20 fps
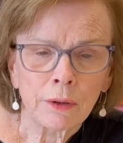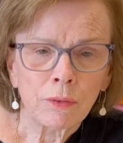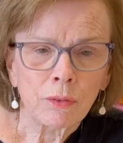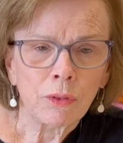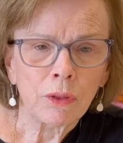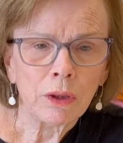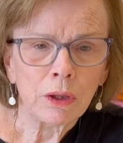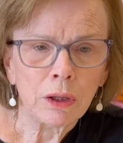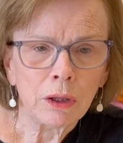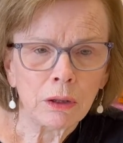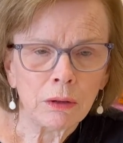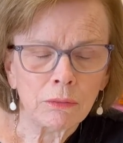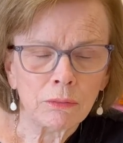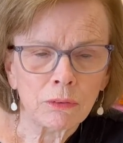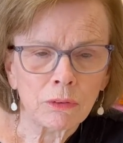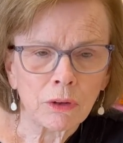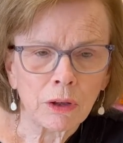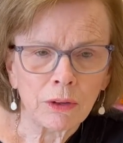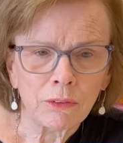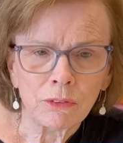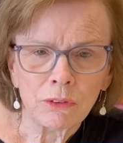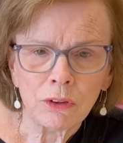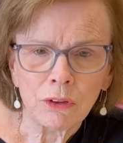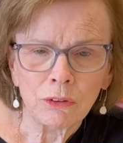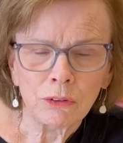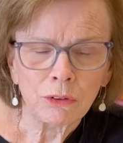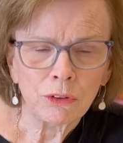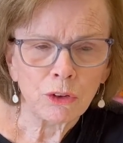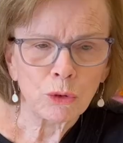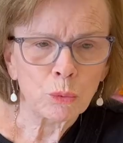the size
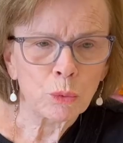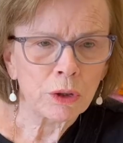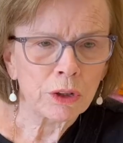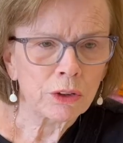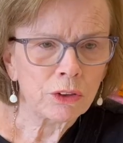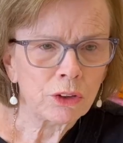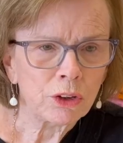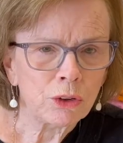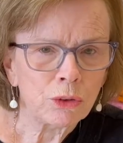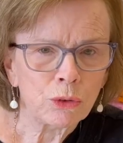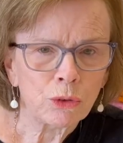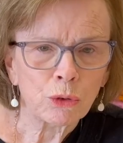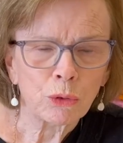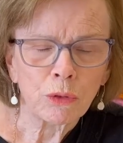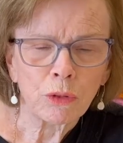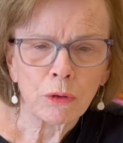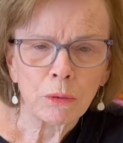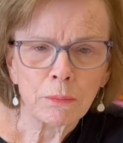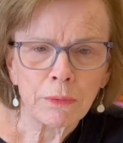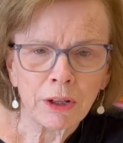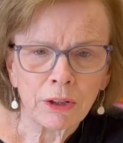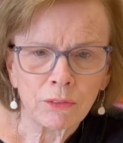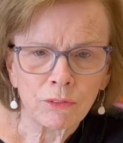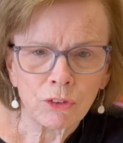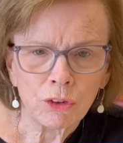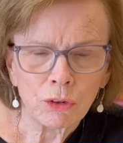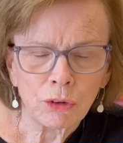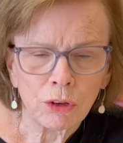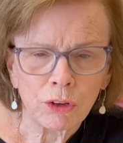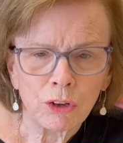needle you want to use, or the amount of
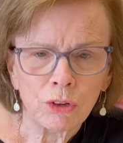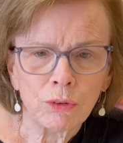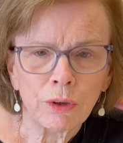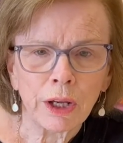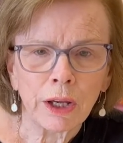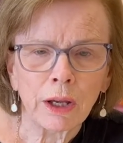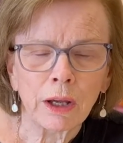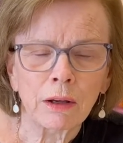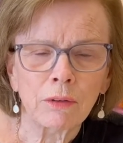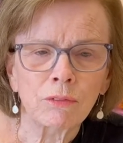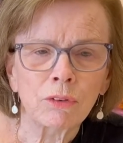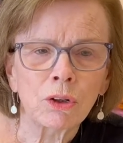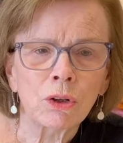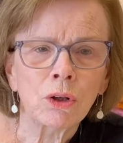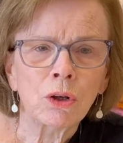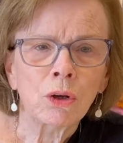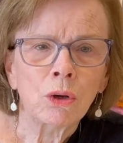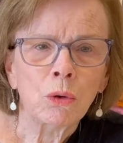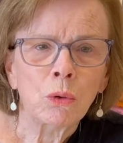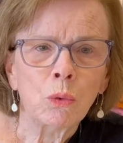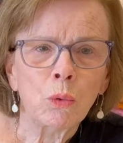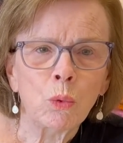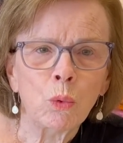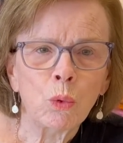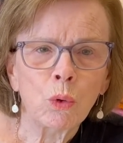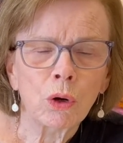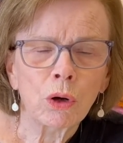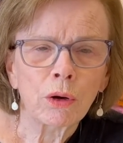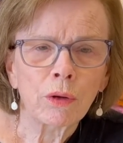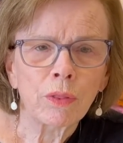yarn you have,
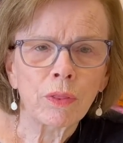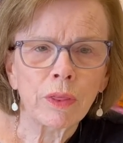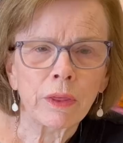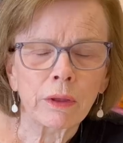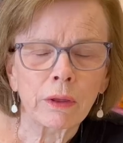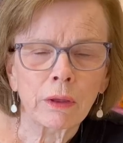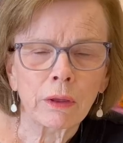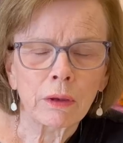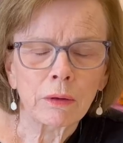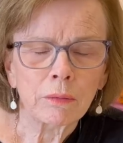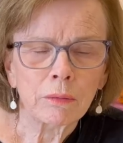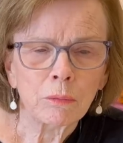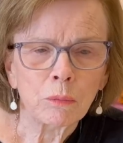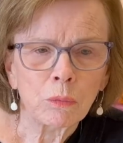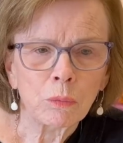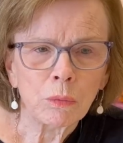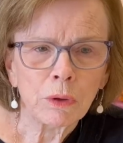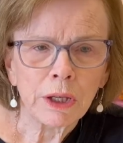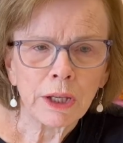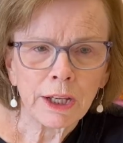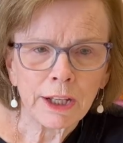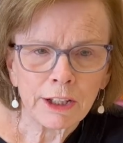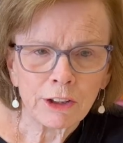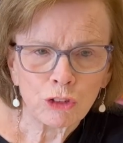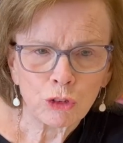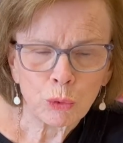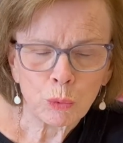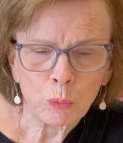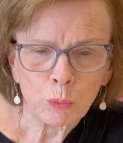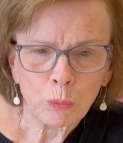or the
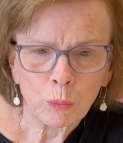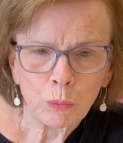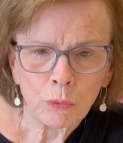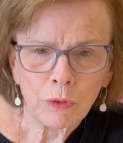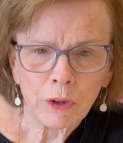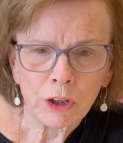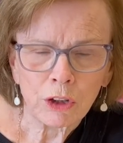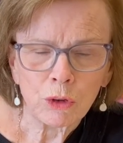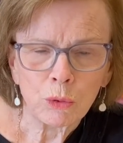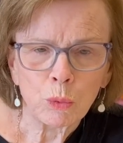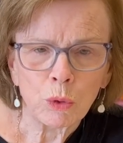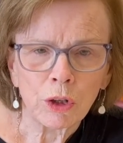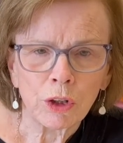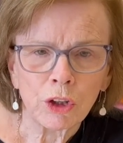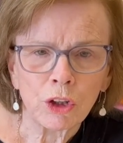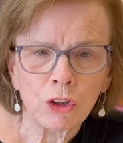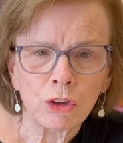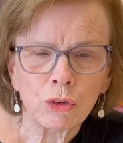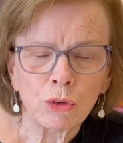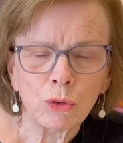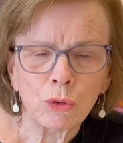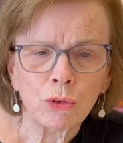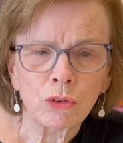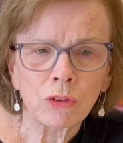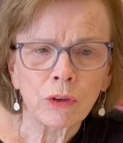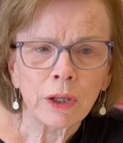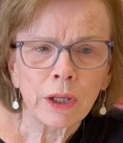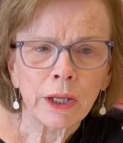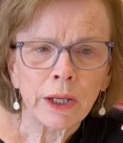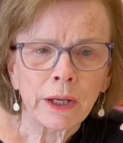gauge that you want to
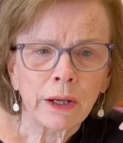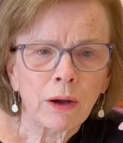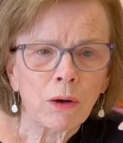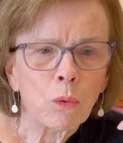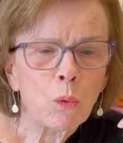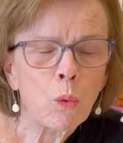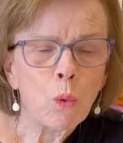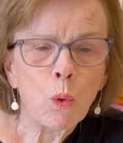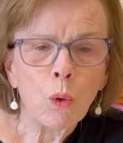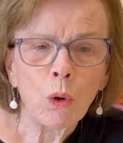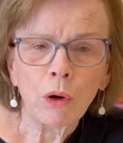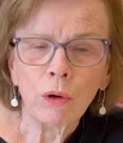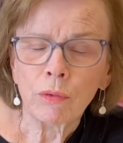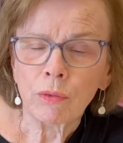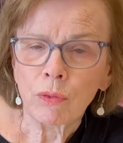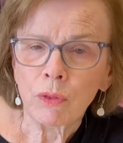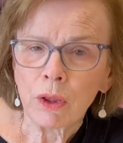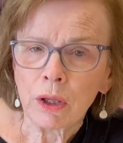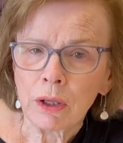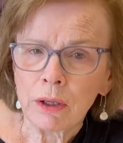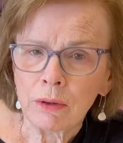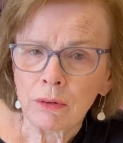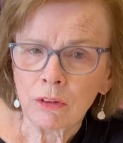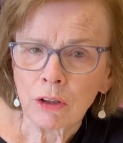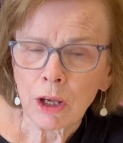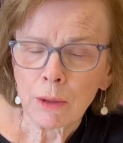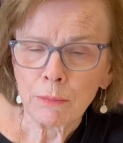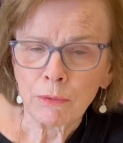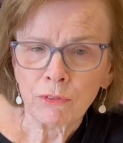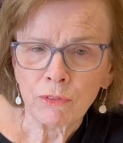use, or the
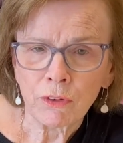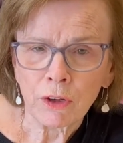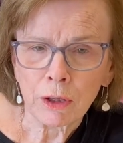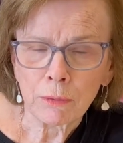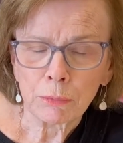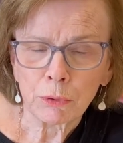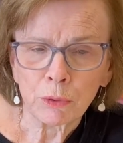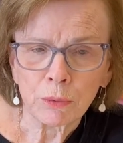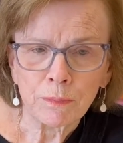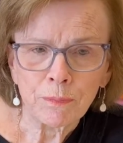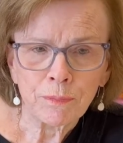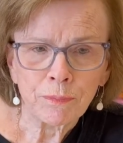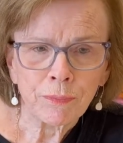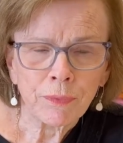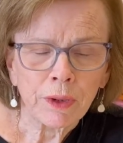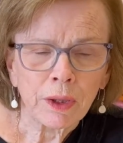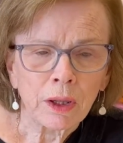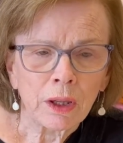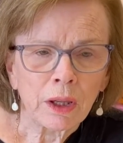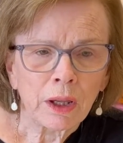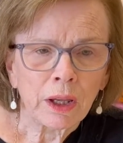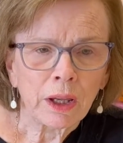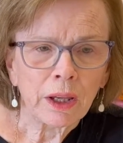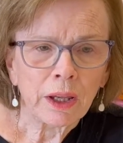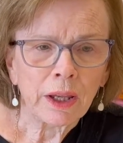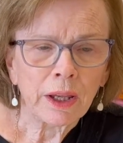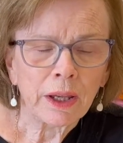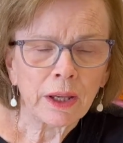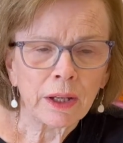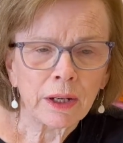type of fiber.
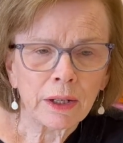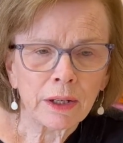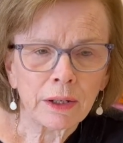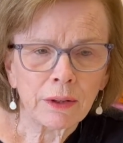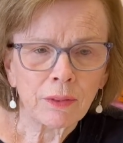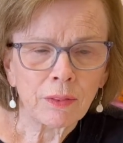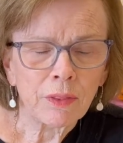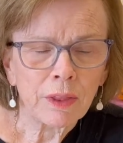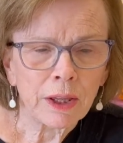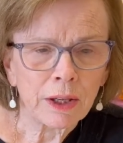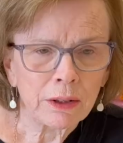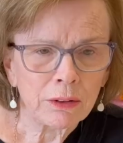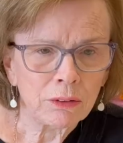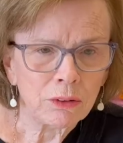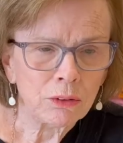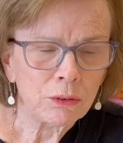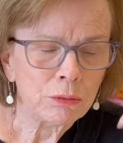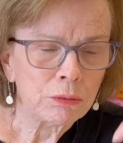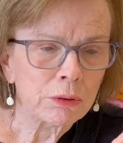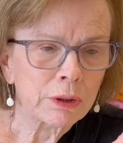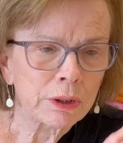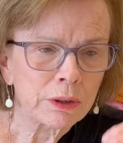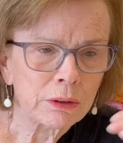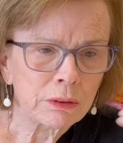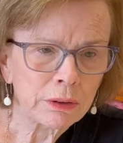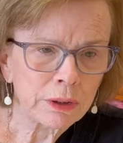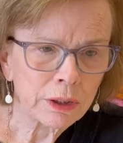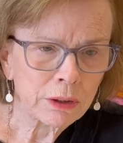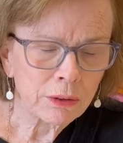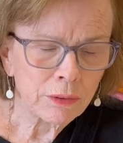And then you can
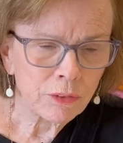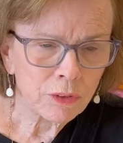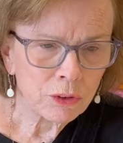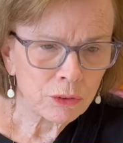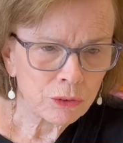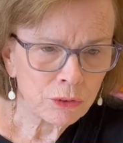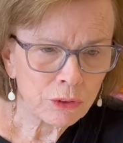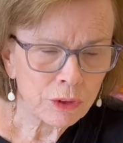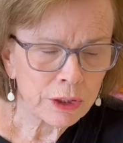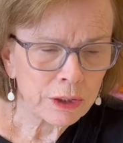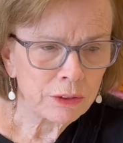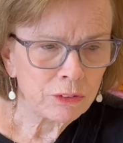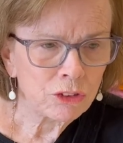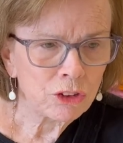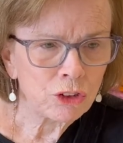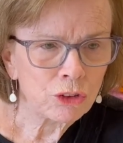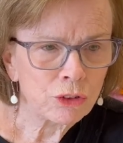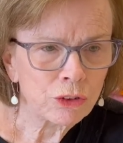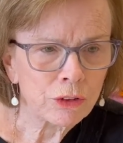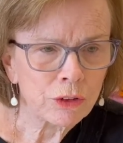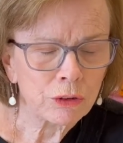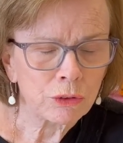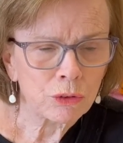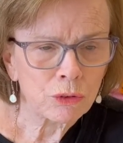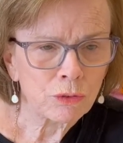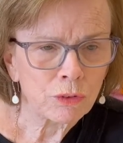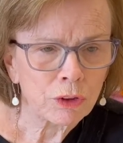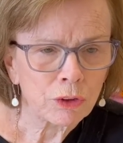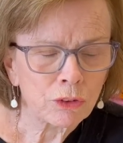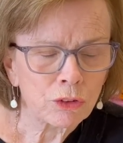click on those things, use those
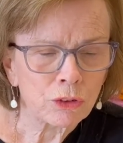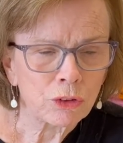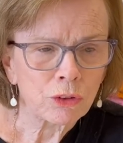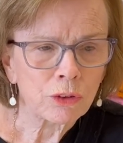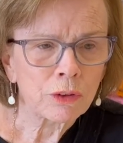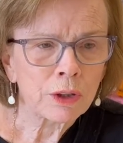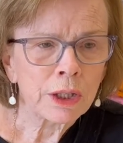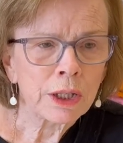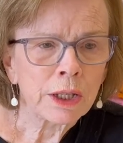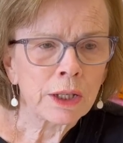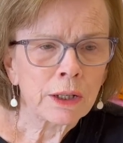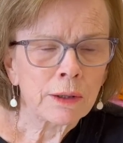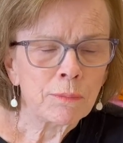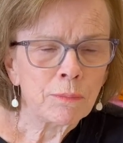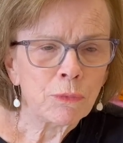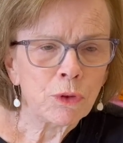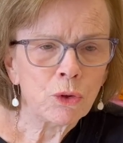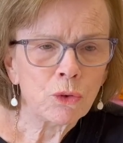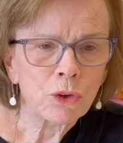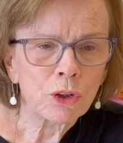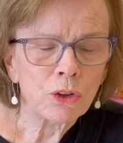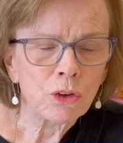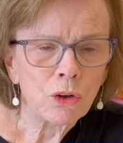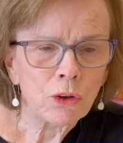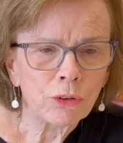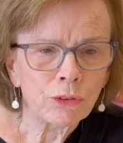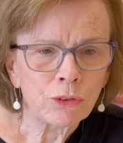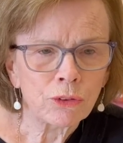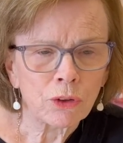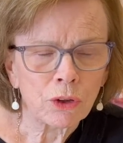filters. You can
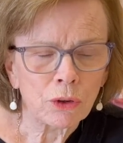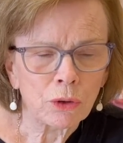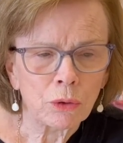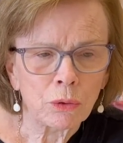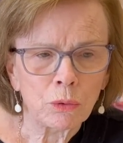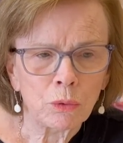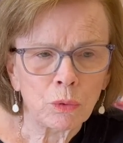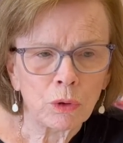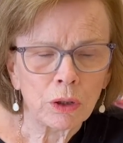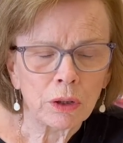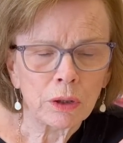also,